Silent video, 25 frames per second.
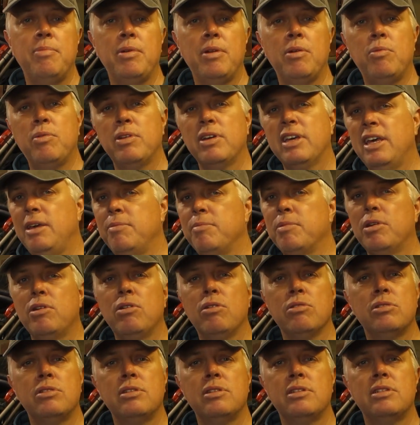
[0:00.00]
but I want to keep my
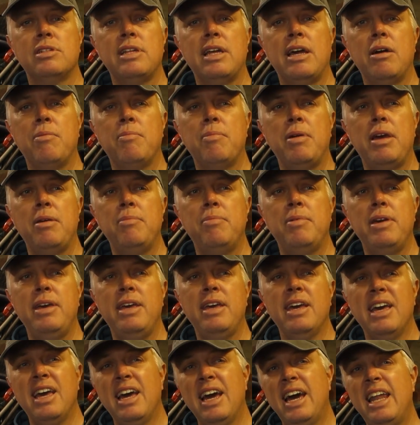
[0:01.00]
costs down
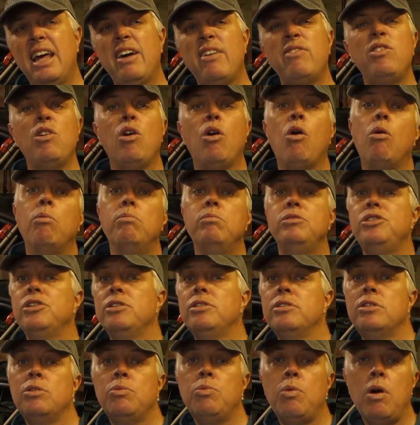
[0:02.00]
maybe and have the
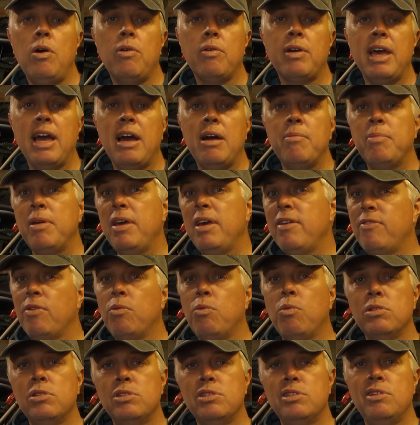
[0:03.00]
option to wild camp if I
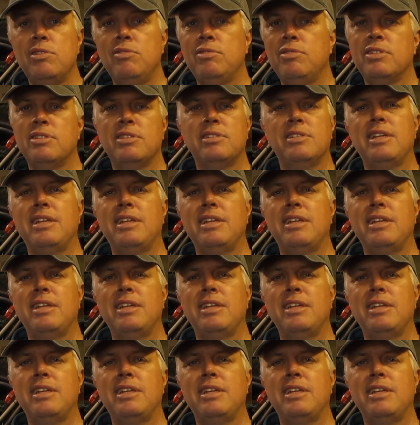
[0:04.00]
want to,